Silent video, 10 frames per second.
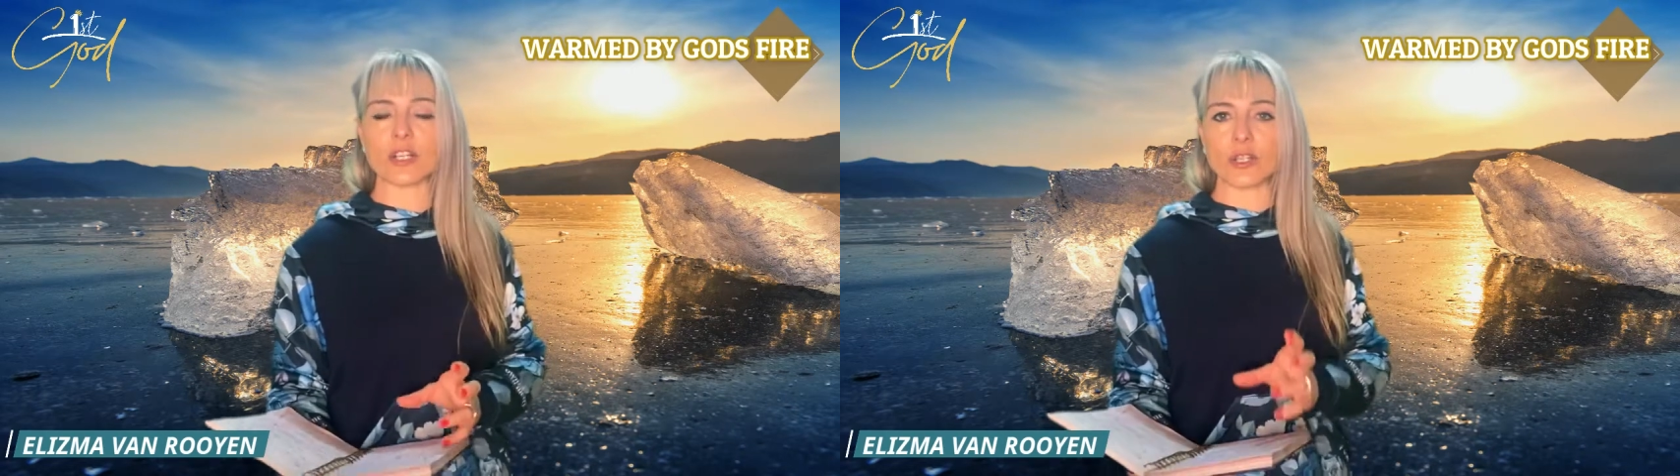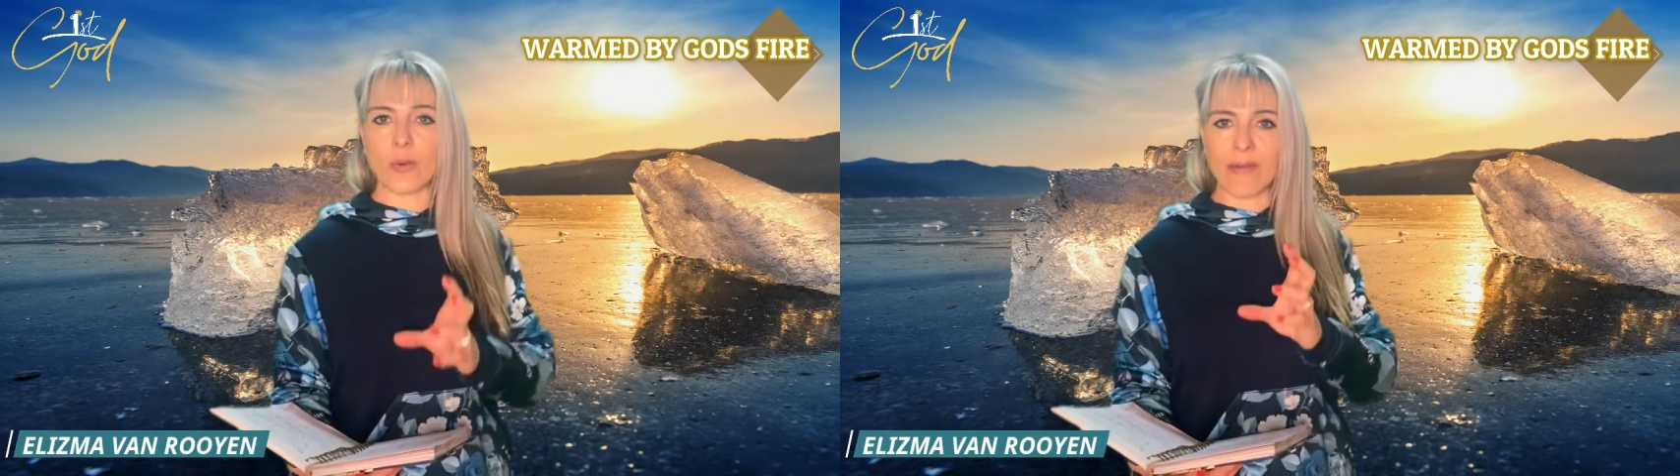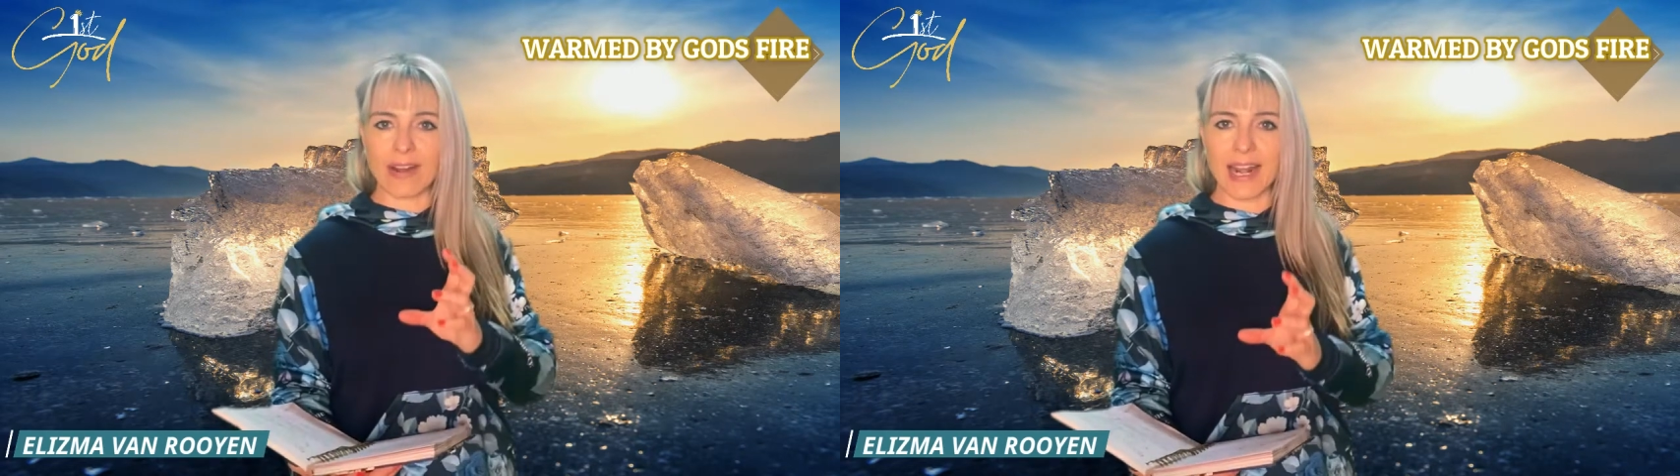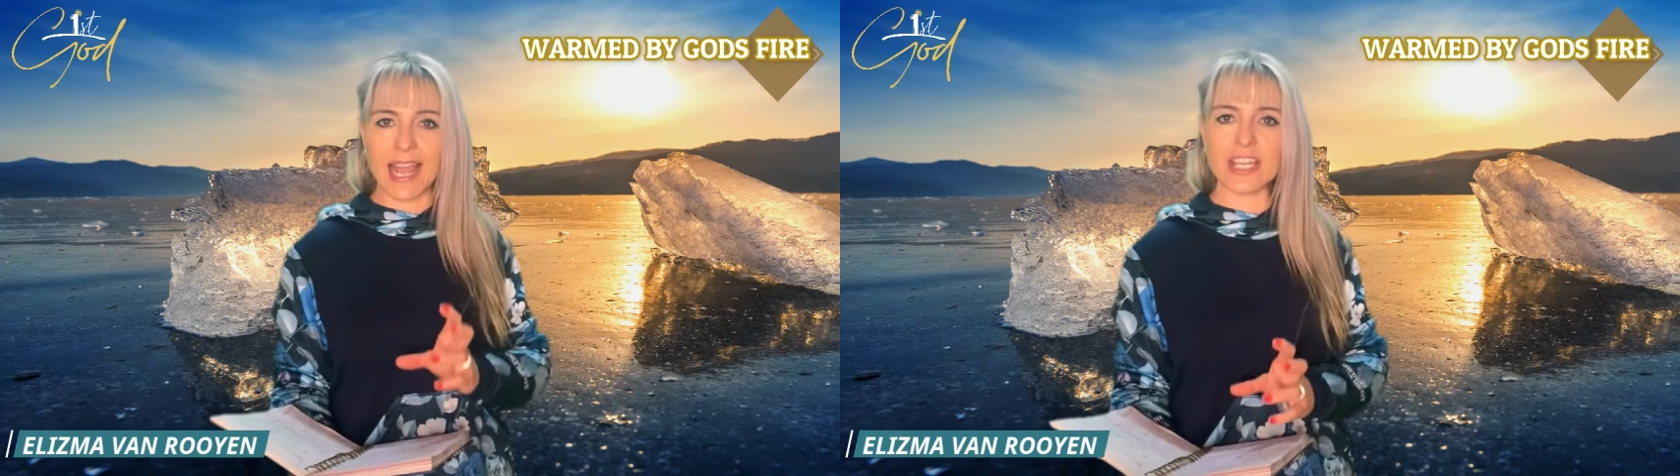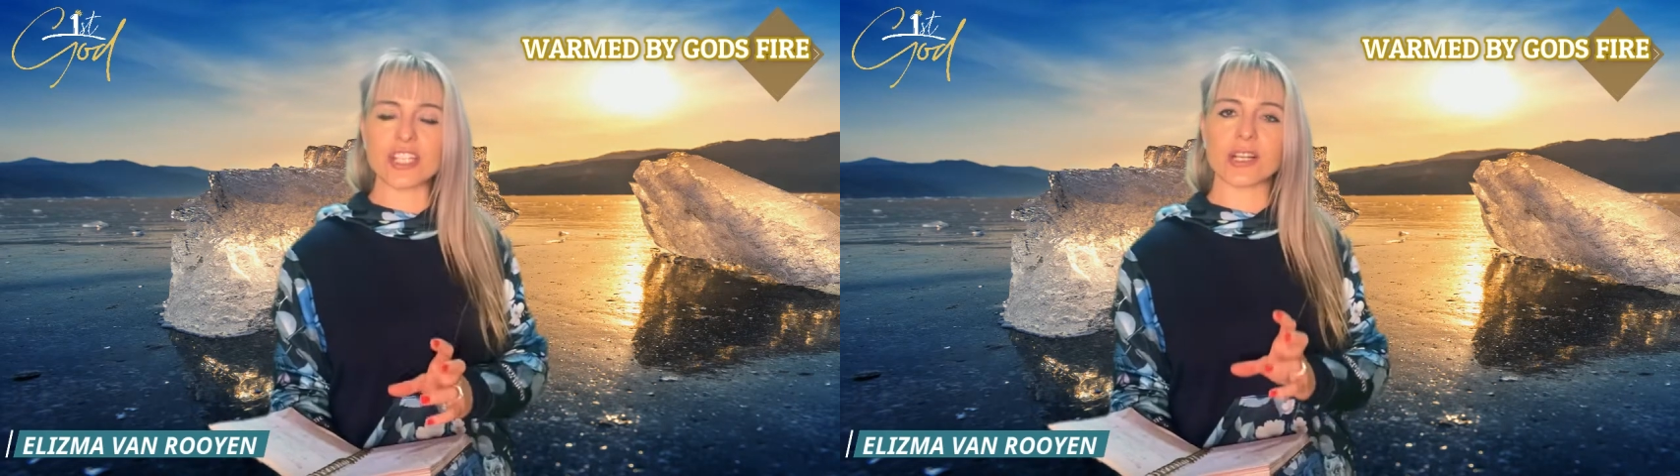on the
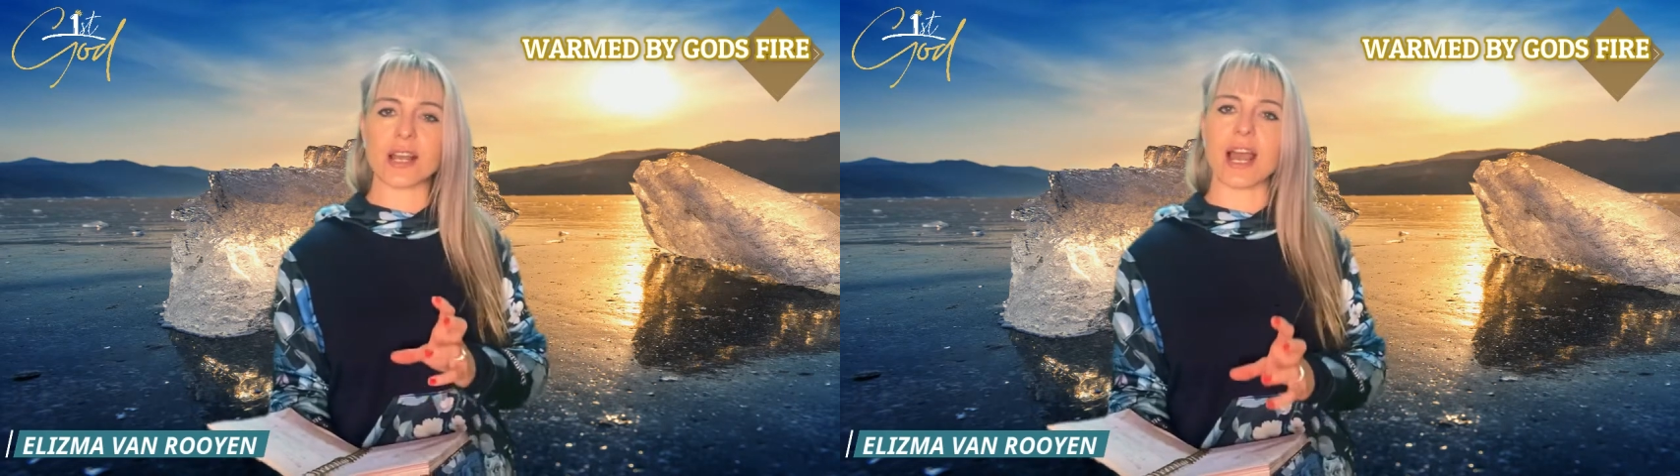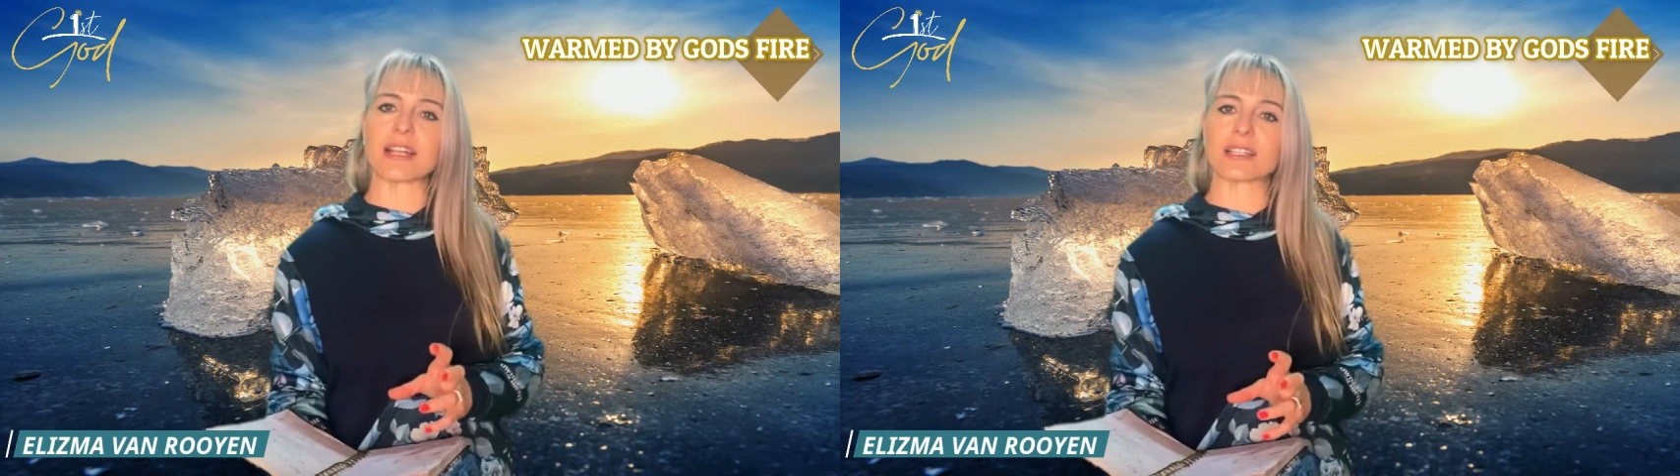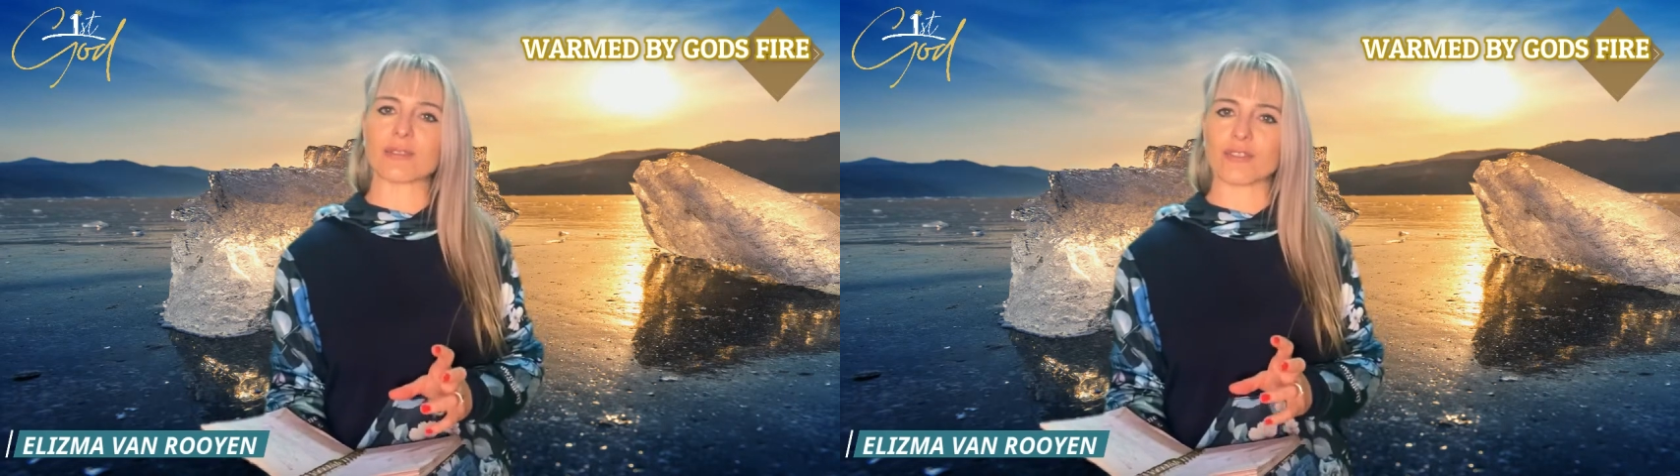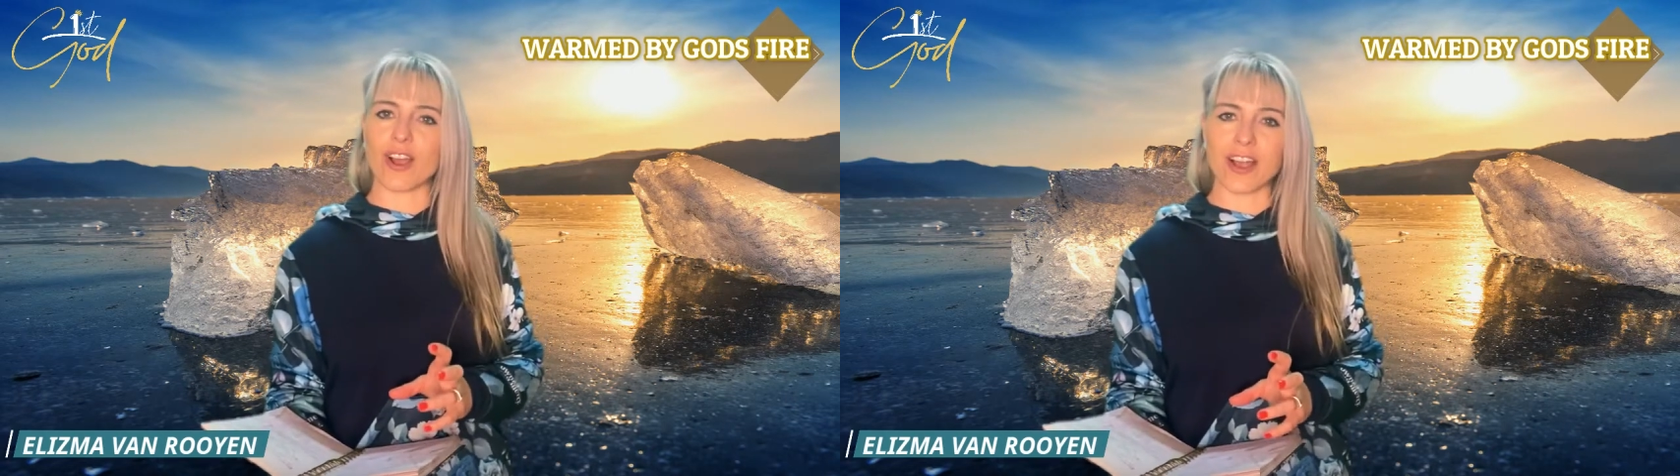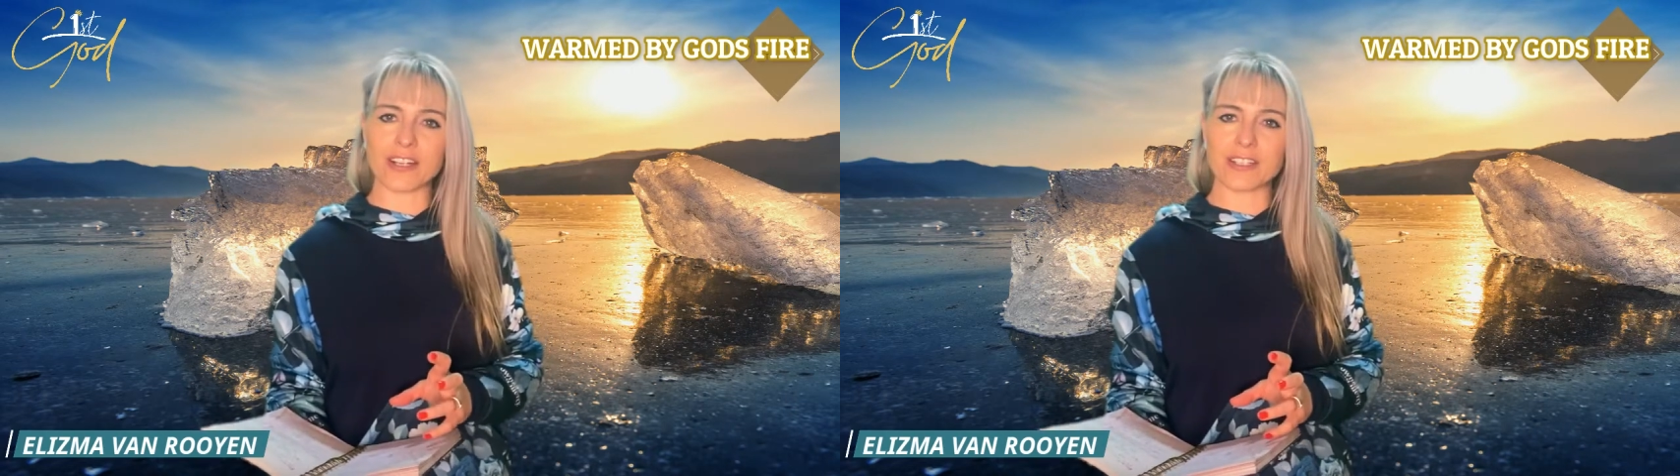revelation light of
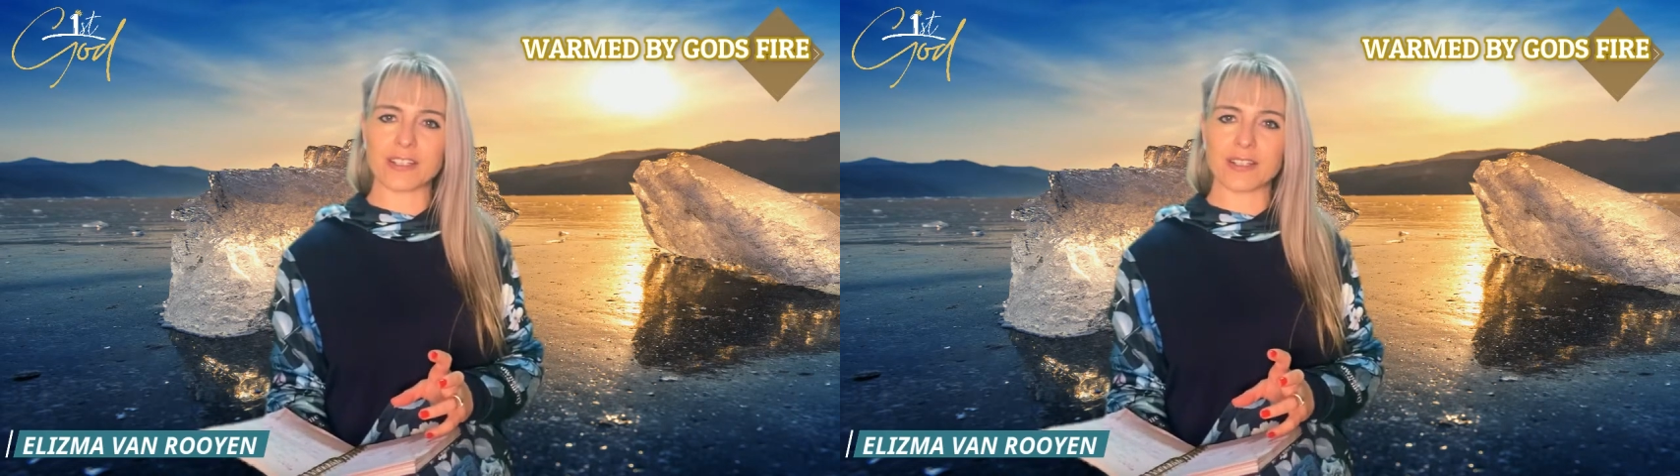God.